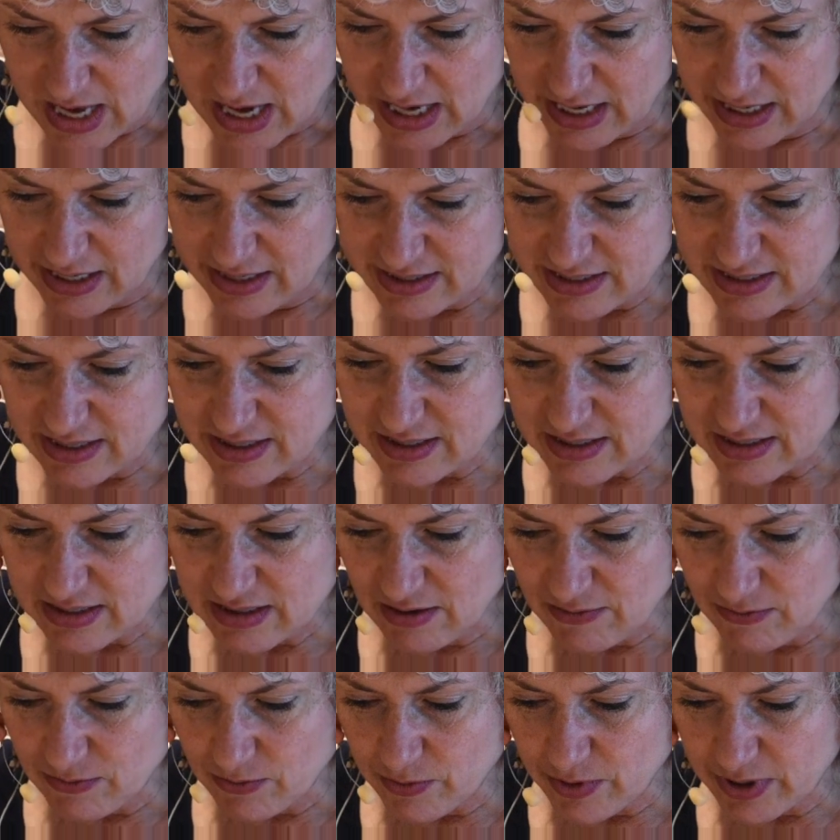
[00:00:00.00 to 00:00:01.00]
It is the
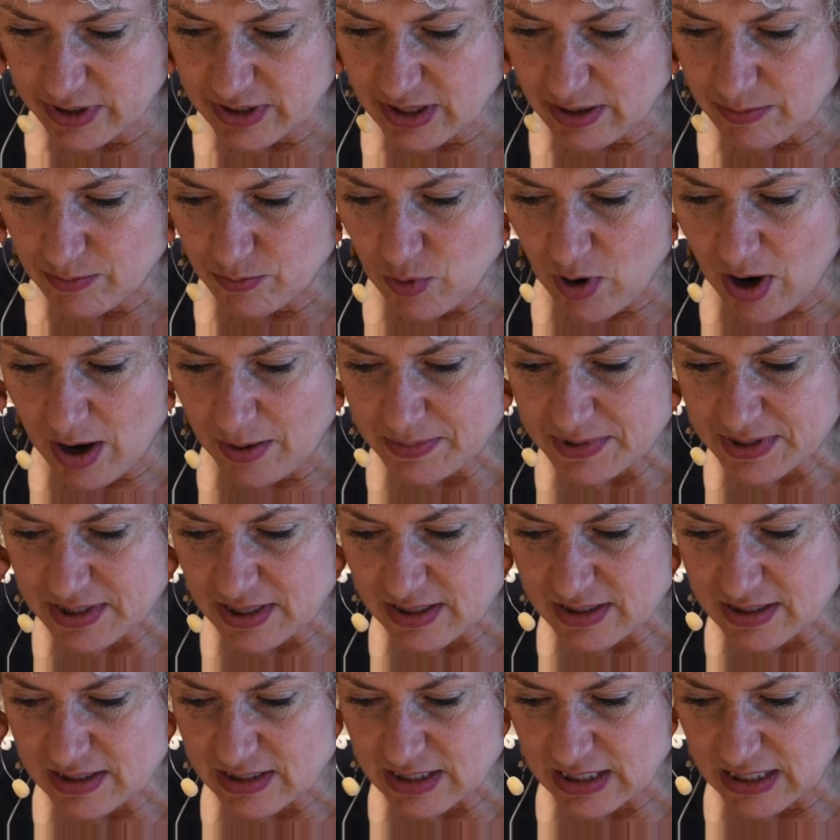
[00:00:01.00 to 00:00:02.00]
suffering that prompts
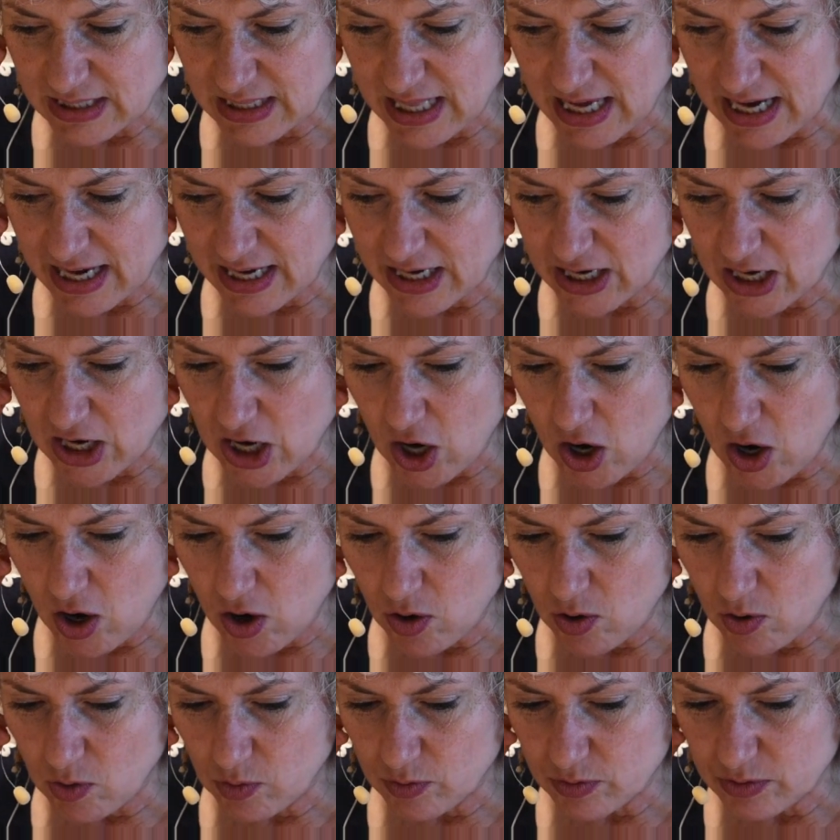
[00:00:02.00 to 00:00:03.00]
us to let
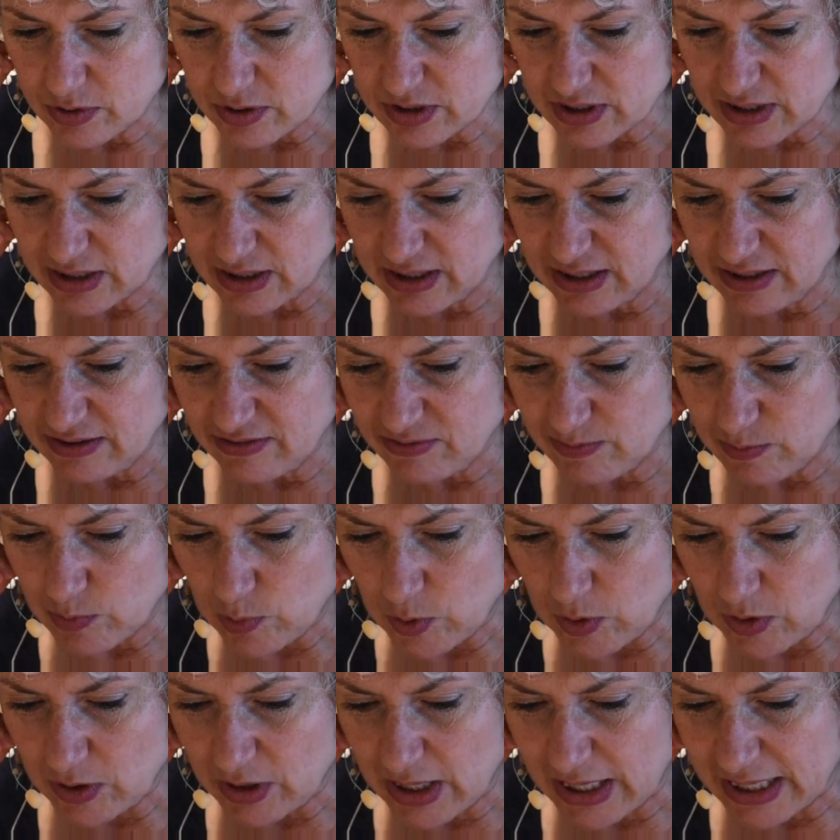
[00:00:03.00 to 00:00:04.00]
go, to live
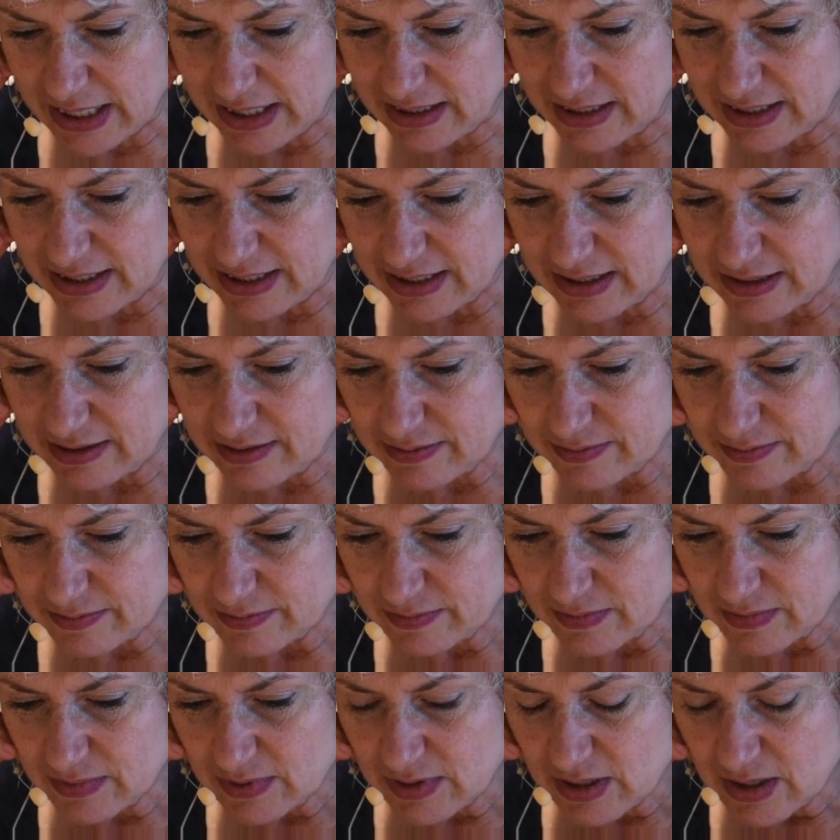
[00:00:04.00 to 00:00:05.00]
more lightly.
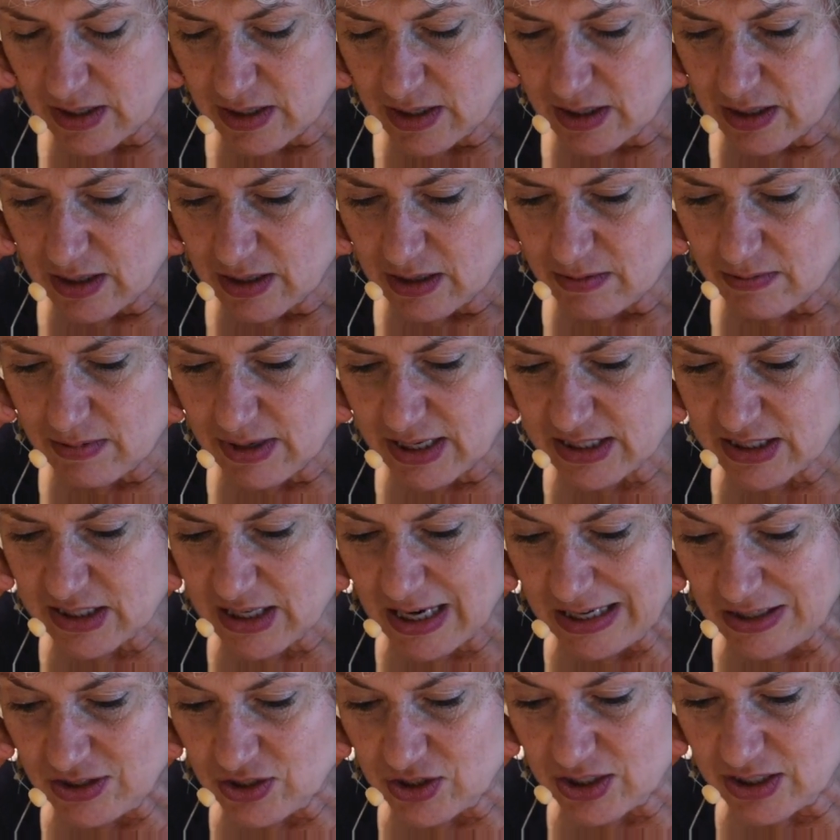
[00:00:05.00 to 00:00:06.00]
By
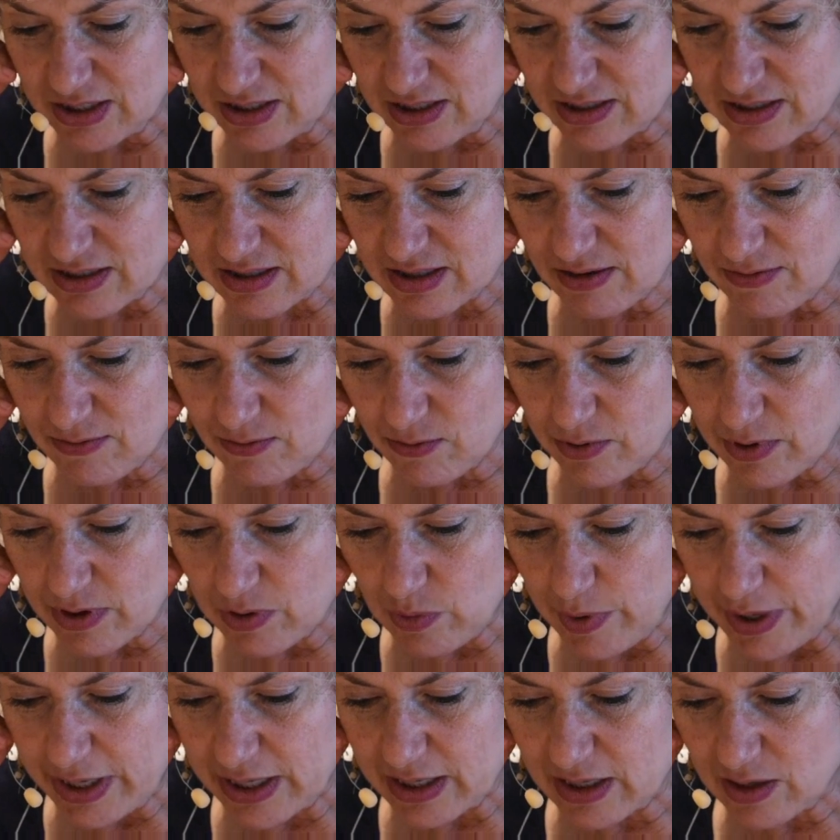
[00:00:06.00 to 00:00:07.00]
touching this
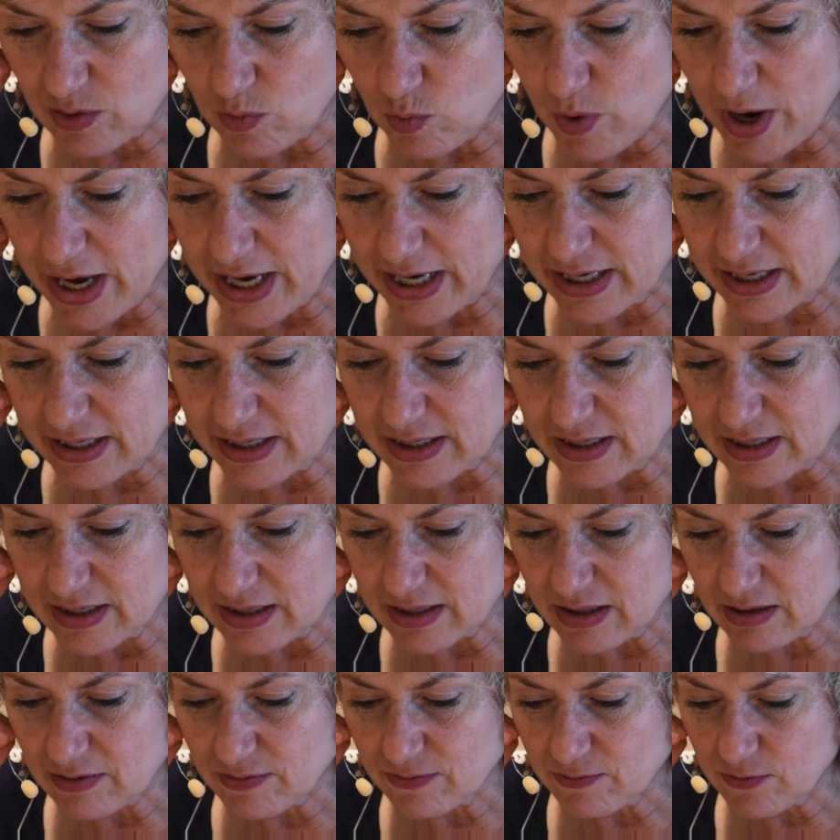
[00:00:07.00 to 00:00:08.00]
suffering, we can
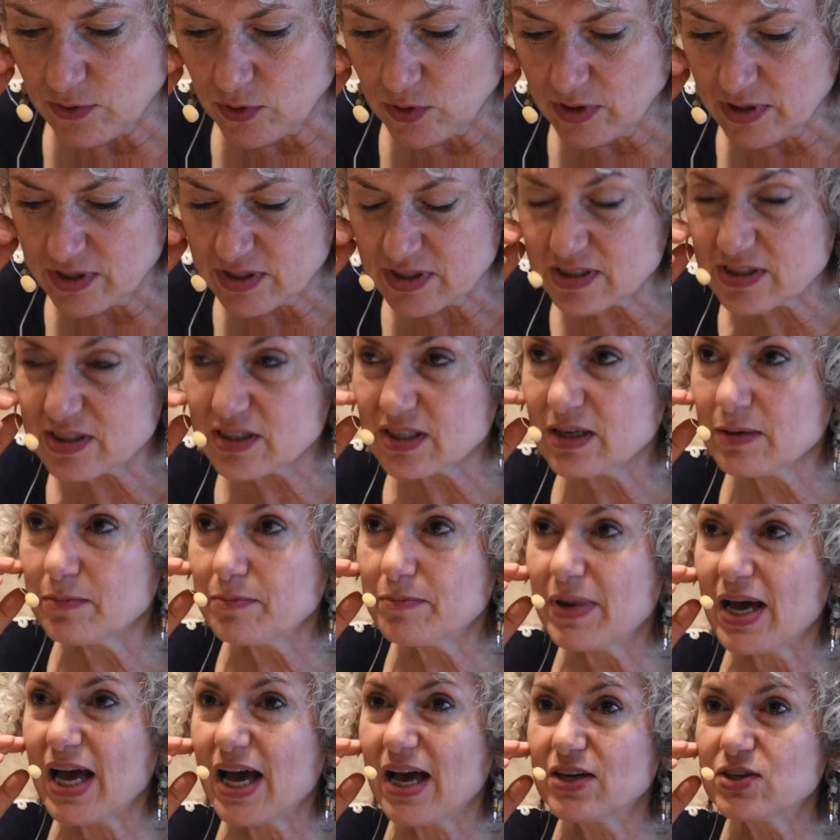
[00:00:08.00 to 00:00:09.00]
awaken the fullest
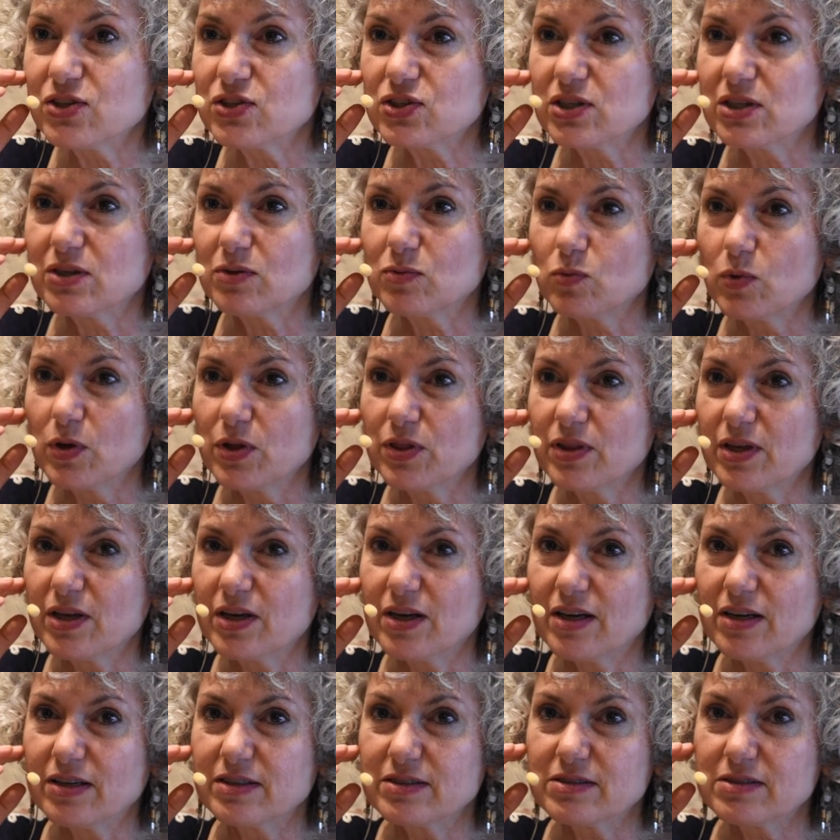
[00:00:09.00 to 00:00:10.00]
compassion within
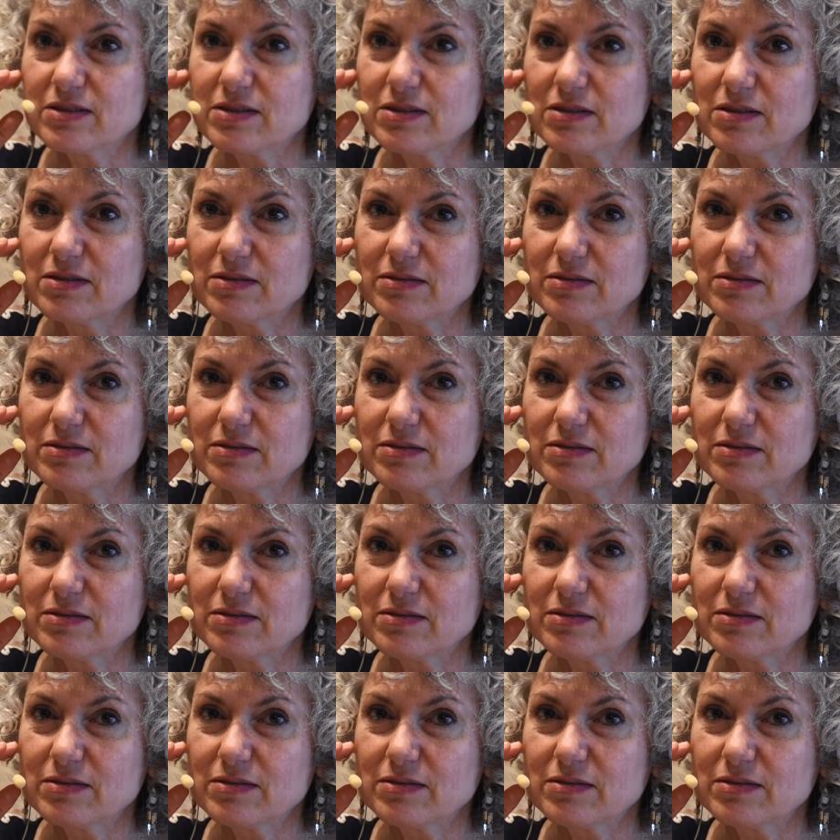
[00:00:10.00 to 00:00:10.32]
us.